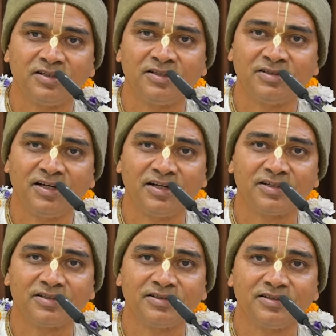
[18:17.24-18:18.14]
Isn't
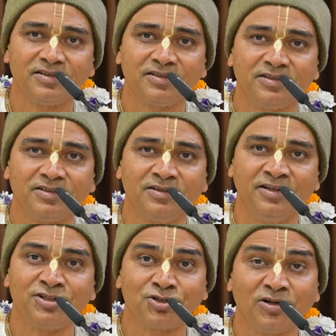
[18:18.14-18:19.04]
it?
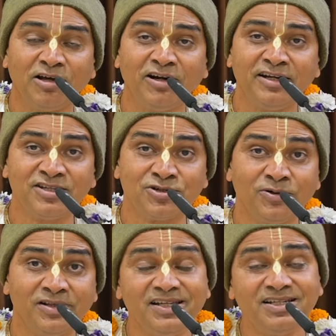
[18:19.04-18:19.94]
They should have
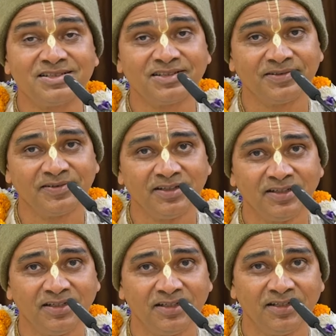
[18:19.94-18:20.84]
understood this.
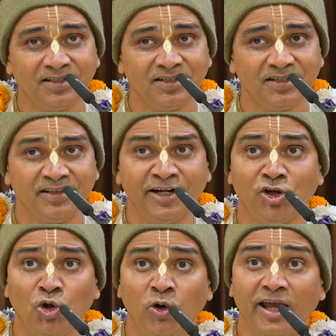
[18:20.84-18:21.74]
That
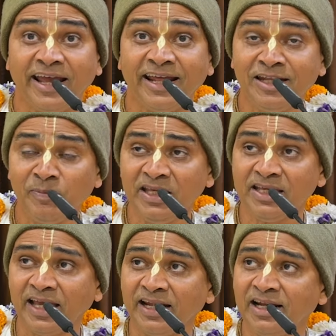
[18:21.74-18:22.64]
no enemy
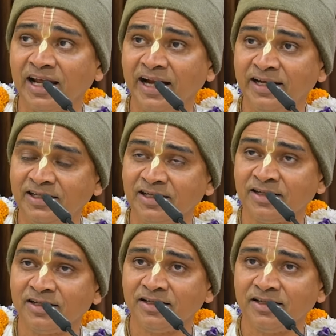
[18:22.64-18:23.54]
can
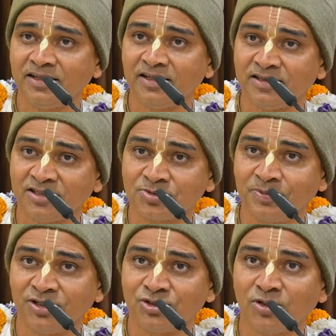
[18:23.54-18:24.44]
enter in the
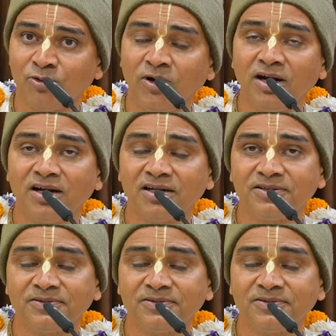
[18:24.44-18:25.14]
spiritual world.